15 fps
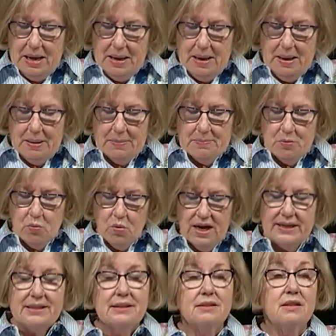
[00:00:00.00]
Um, what
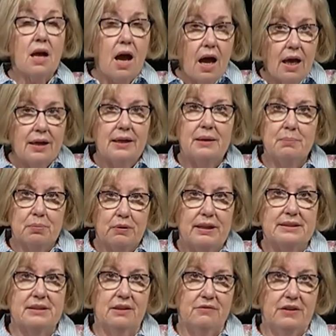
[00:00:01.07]
is not
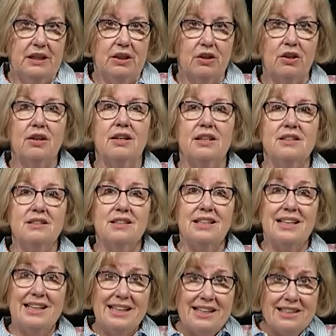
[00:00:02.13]
impressive here is
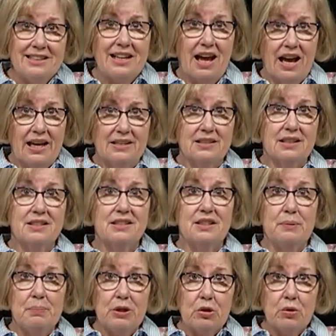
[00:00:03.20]
Eli's
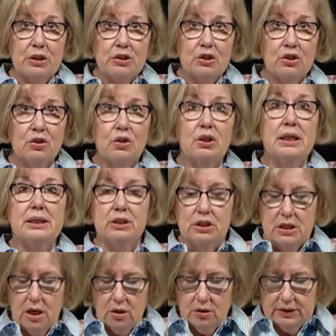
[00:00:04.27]
spiritual
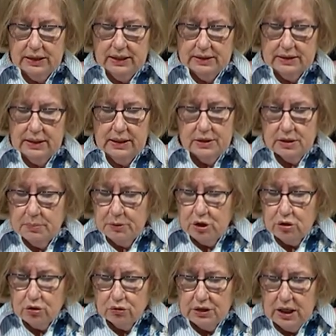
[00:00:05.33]
dullness, his
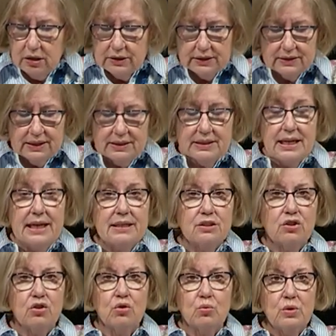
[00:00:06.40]
spiritual dullness. It
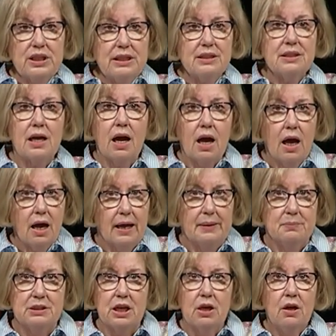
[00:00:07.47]
takes three
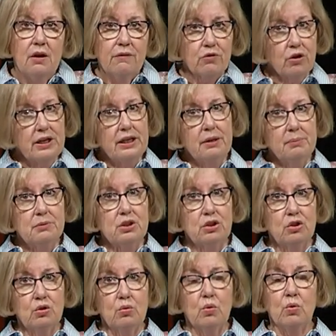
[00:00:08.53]
times for him
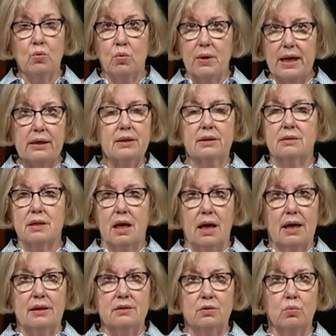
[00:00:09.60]
to
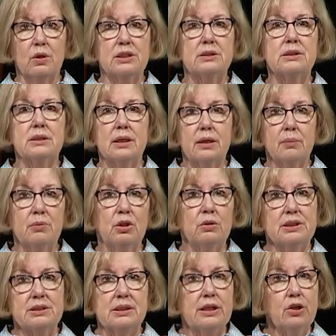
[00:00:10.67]
recognize what
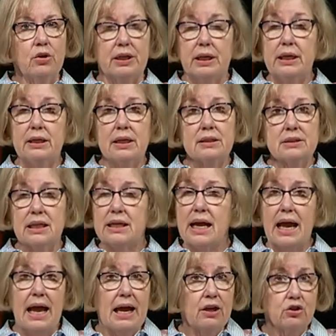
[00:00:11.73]
Samuel is hearing. He doesn't
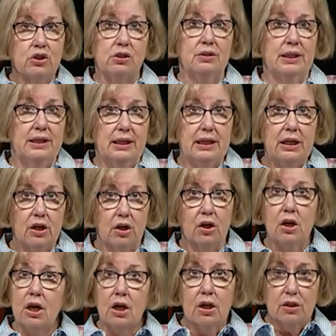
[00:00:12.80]
actually
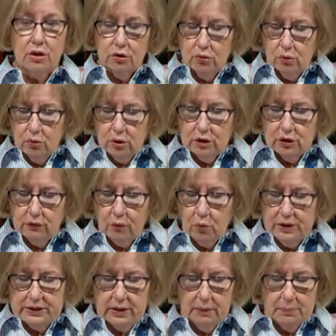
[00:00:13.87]
hear the Lord's
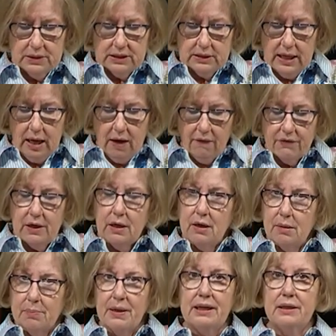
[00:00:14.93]
voice himself,
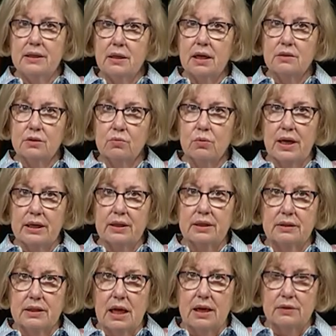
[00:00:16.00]
but he does
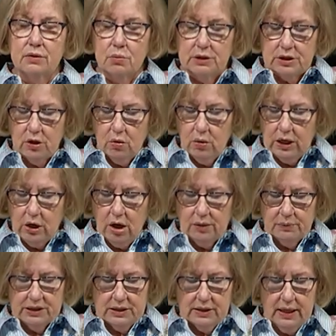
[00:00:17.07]
recognize what's going on
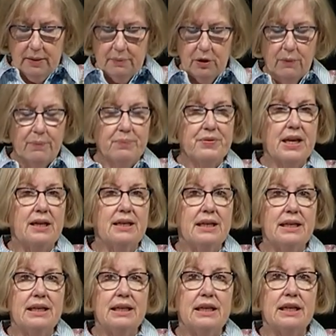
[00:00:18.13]
with Samuel. And
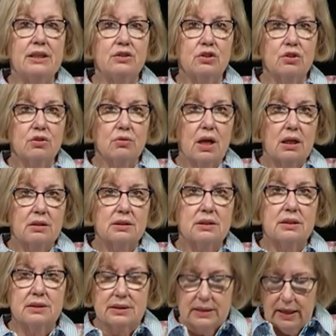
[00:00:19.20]
he instructs
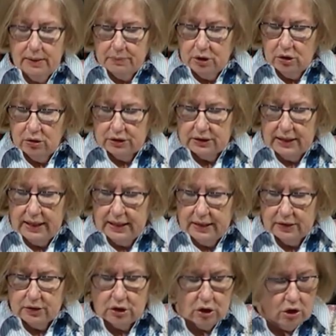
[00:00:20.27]
Samuel to
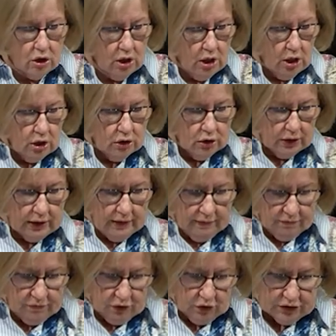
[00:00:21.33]
answer. Look at
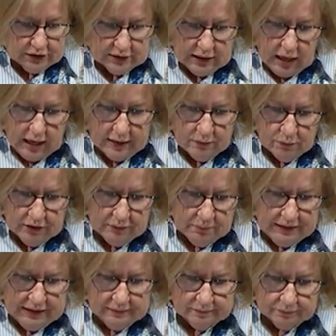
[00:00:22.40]
verse 9 with
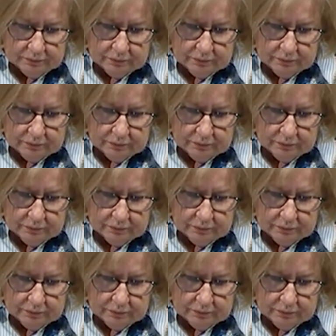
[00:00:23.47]
me.